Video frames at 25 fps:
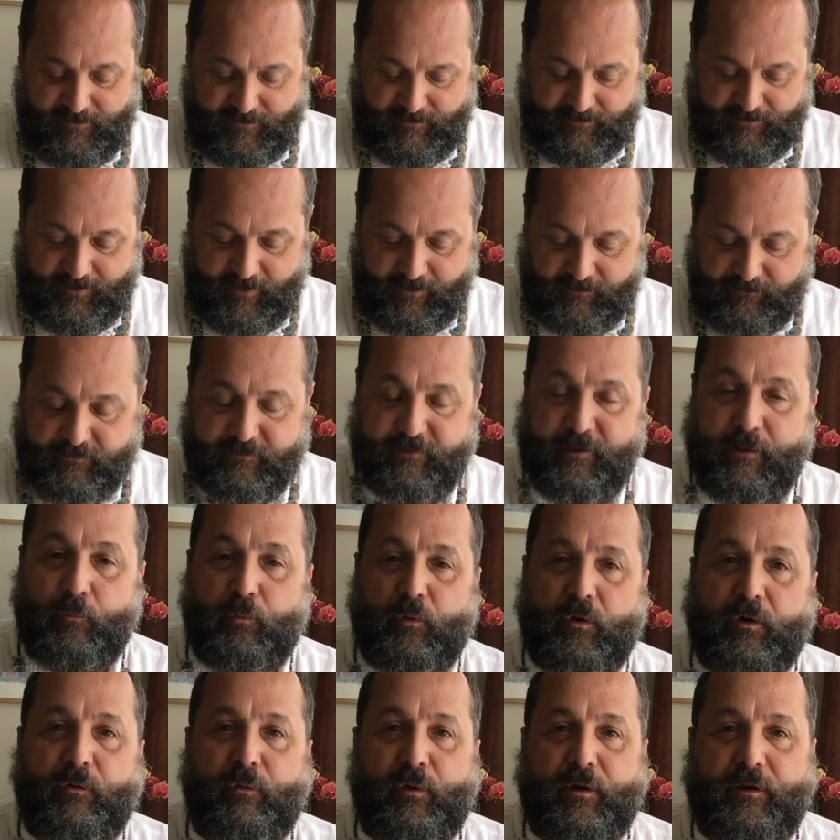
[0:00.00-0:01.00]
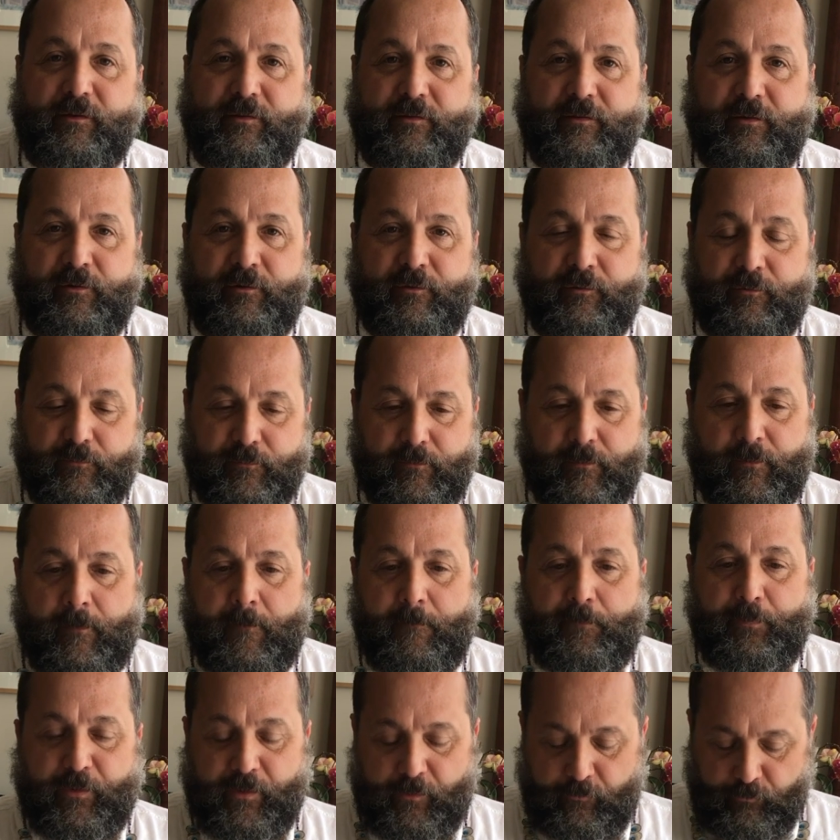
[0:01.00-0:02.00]
Next thing we're going to do
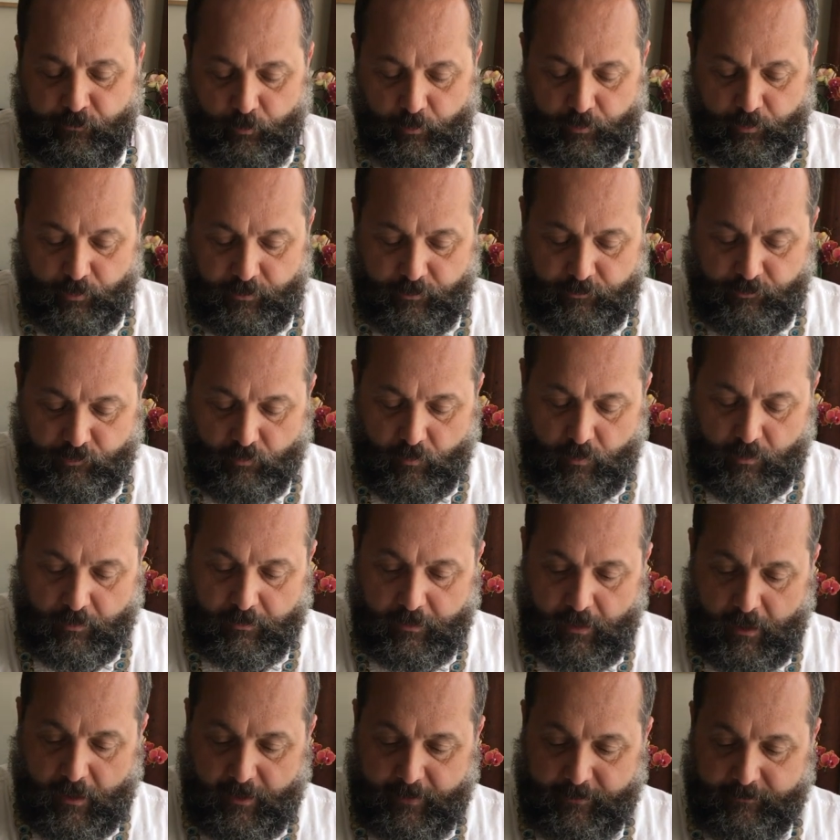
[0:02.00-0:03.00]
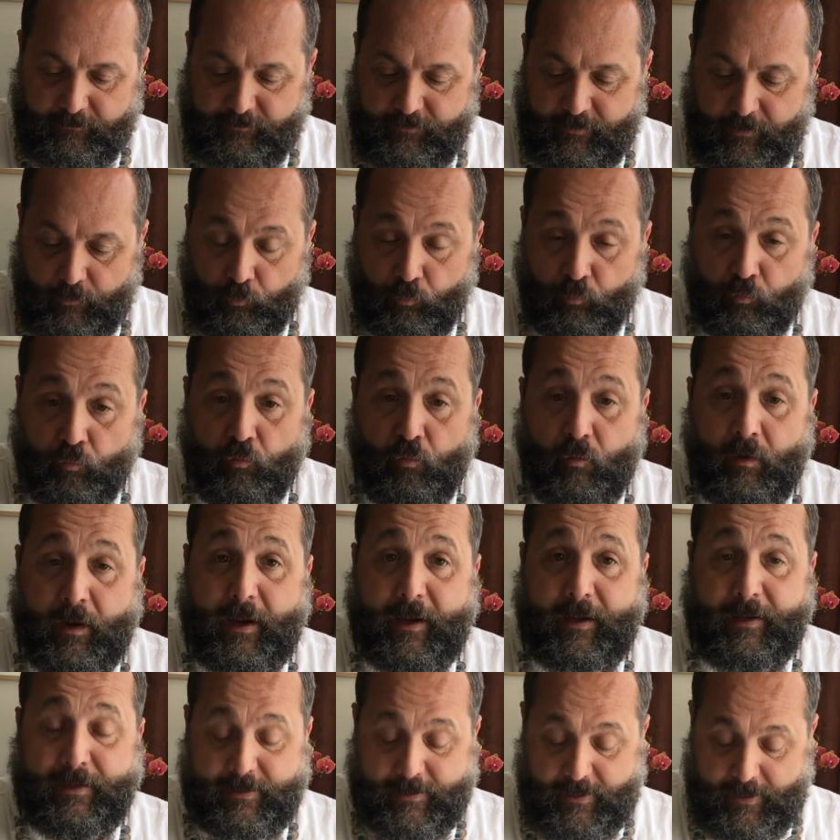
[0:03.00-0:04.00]
is we're going to draw lines that
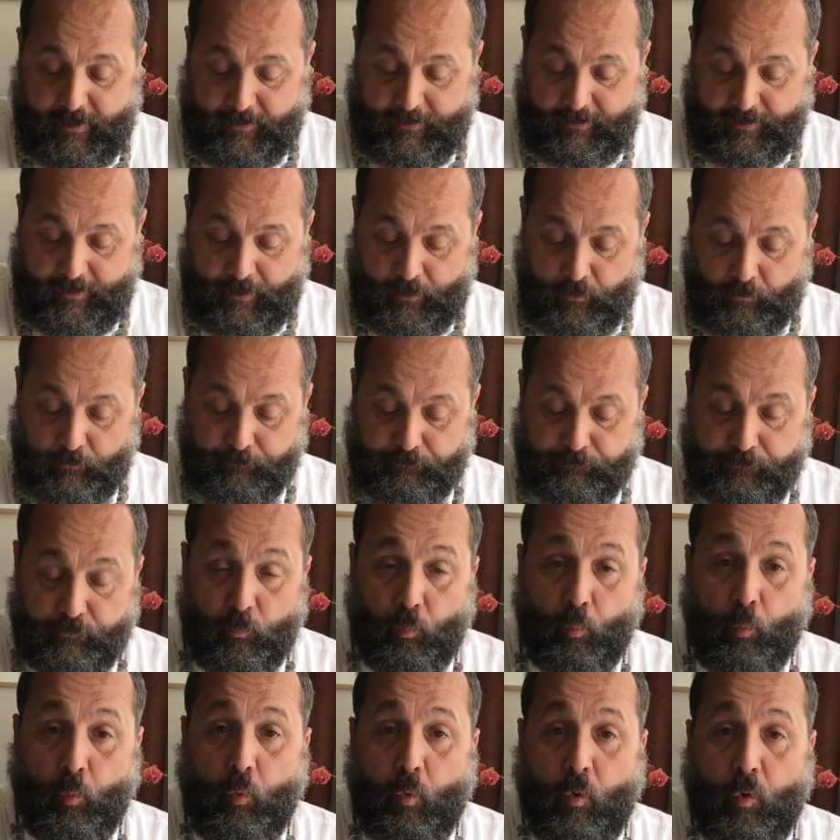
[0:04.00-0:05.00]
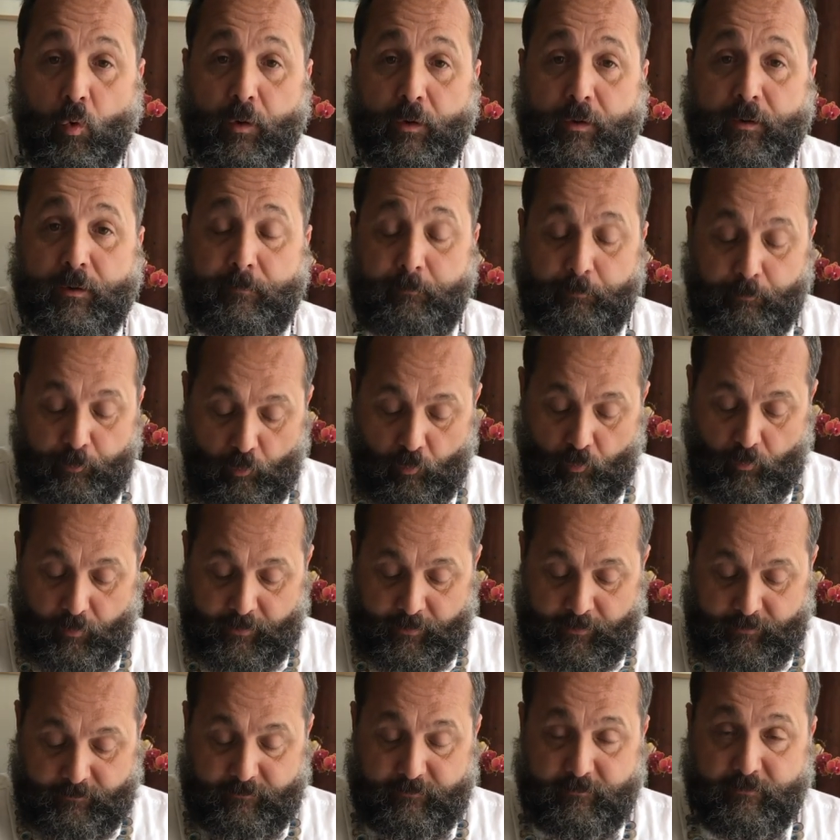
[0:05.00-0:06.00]
radiate out from one
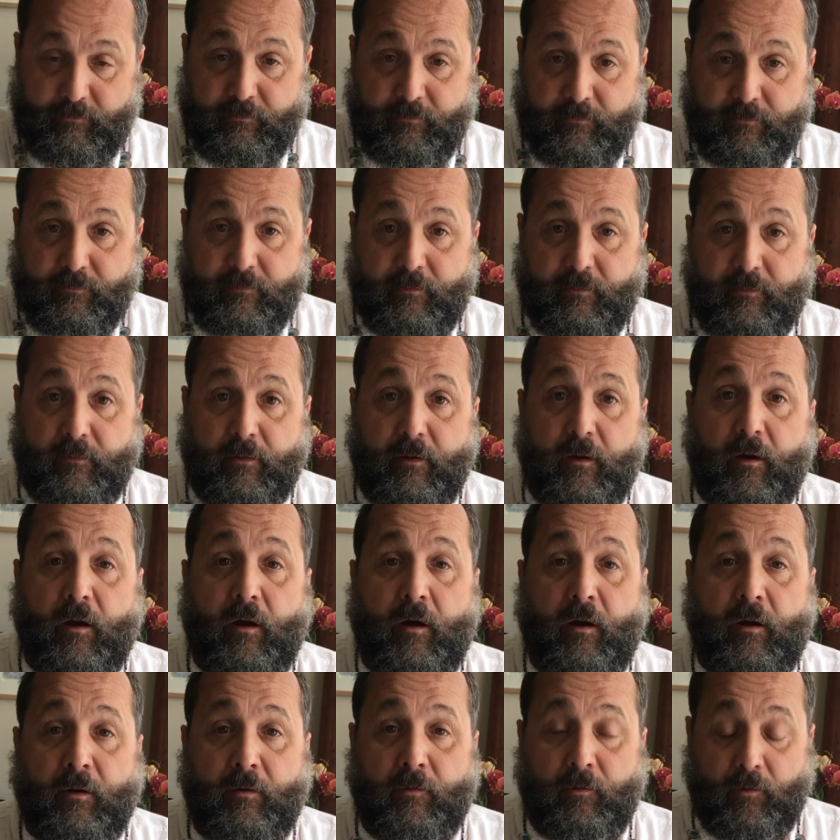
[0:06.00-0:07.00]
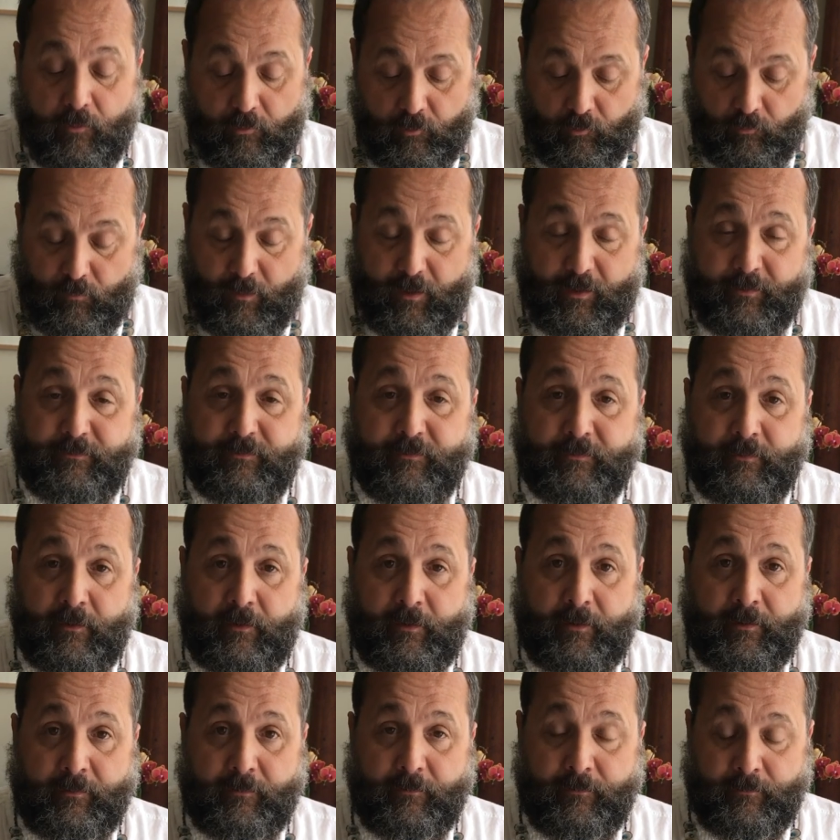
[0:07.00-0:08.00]
point on our horizon line.
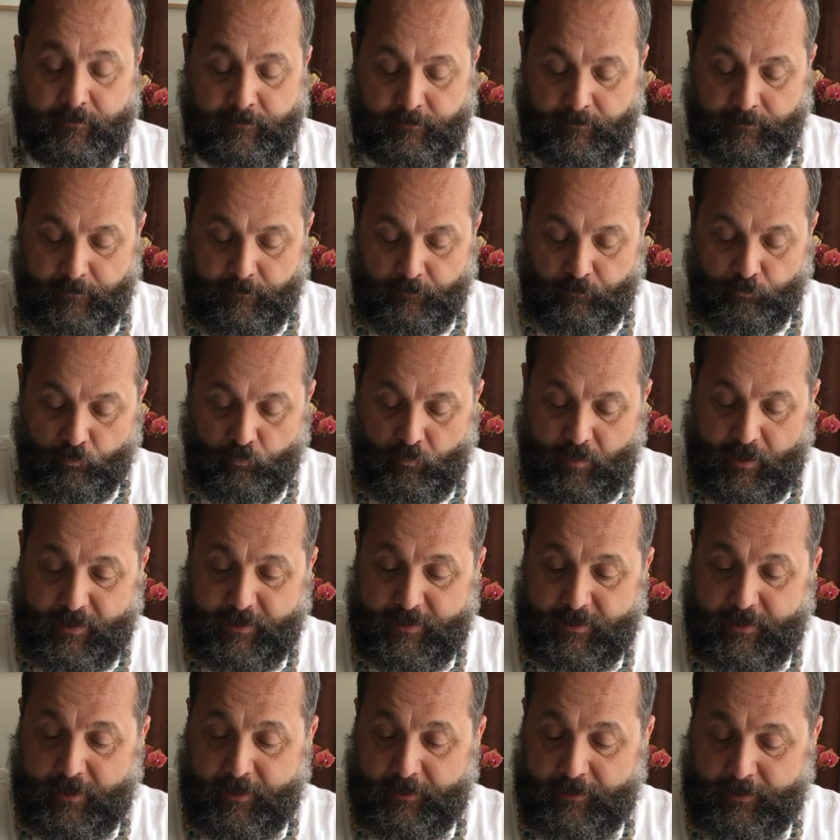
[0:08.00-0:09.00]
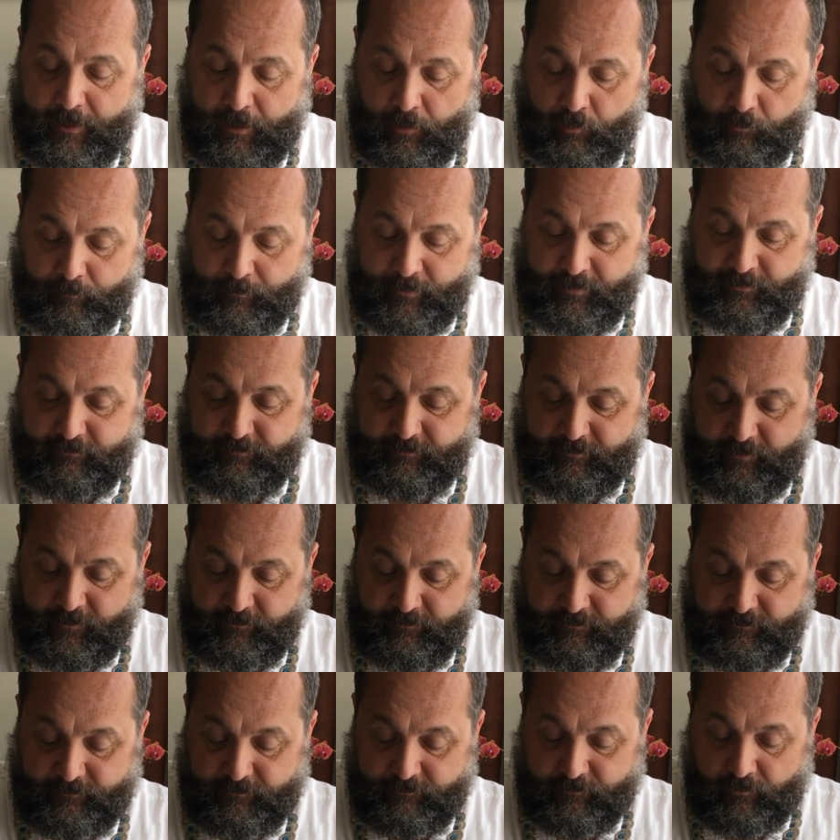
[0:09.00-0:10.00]
Radiate out means they
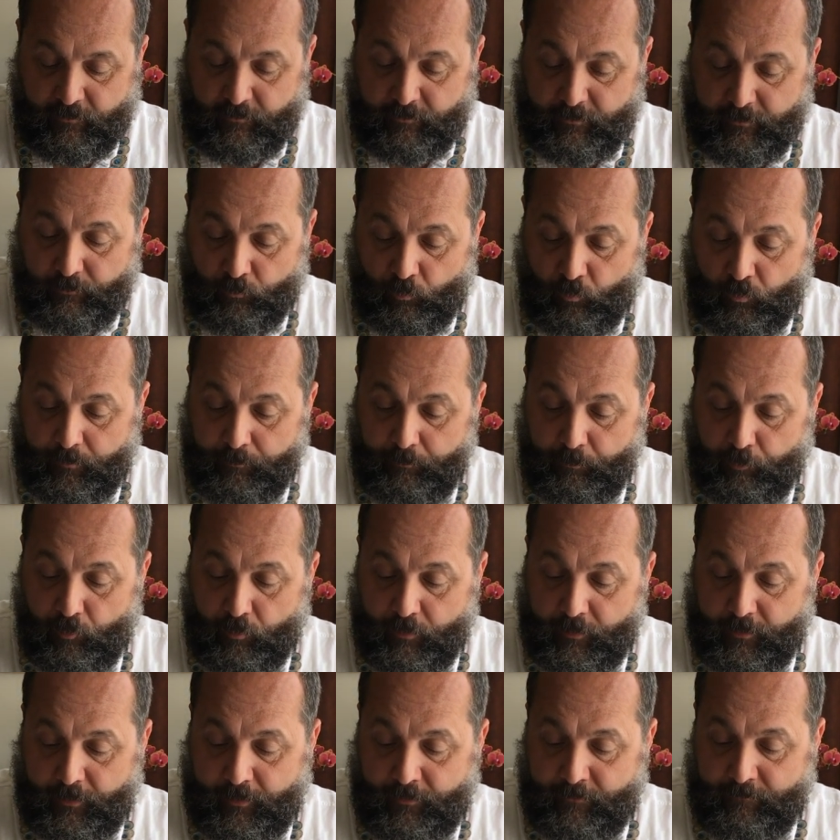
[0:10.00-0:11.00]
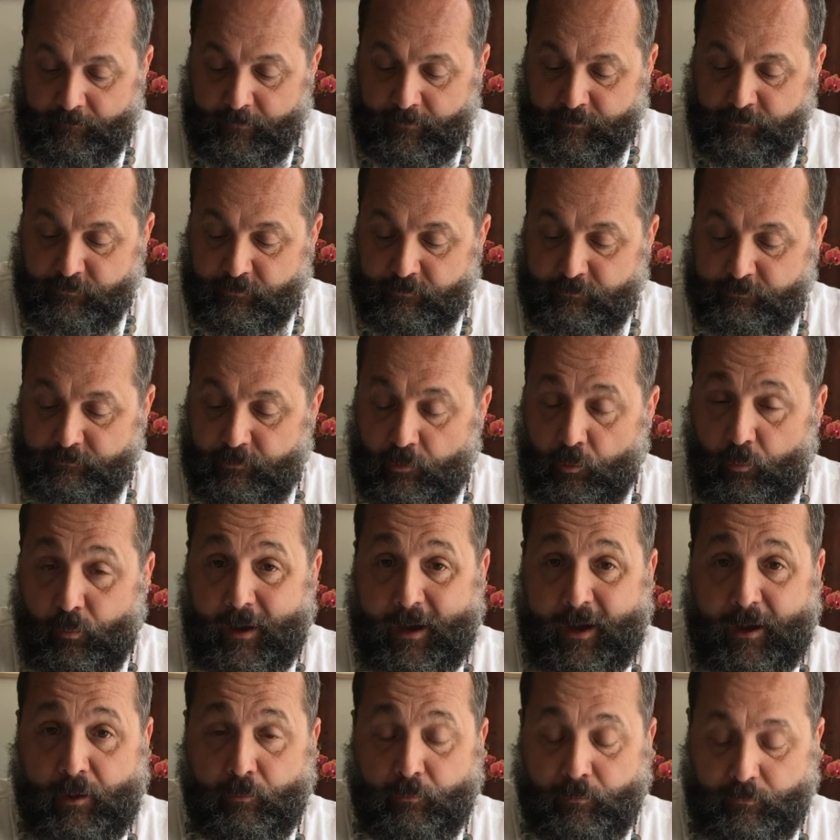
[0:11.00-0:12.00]
start at one point and they just go
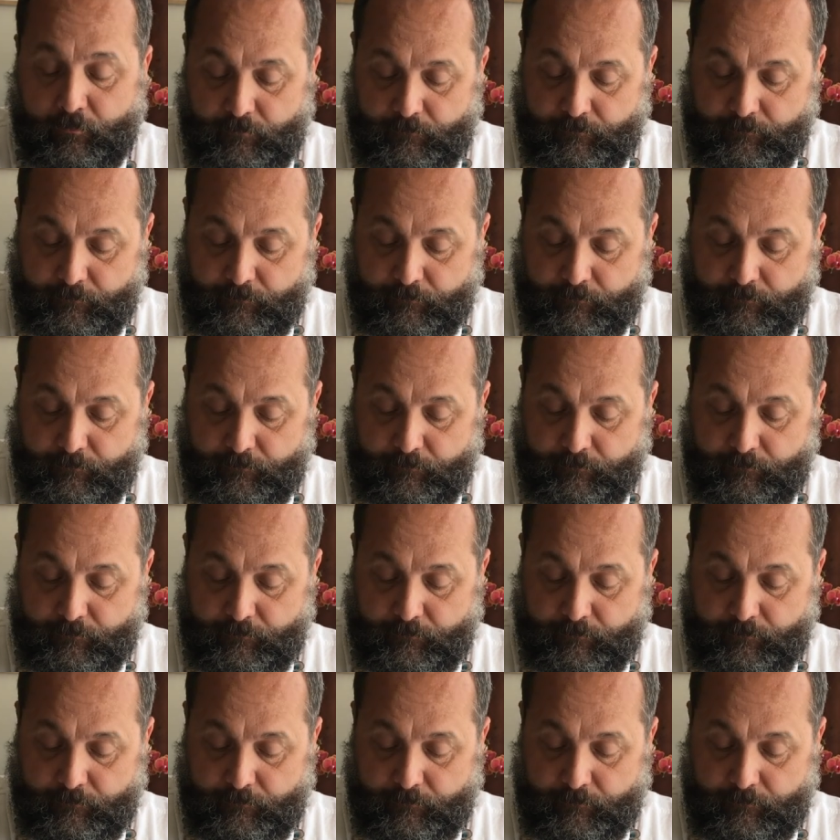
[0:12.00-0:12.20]
out.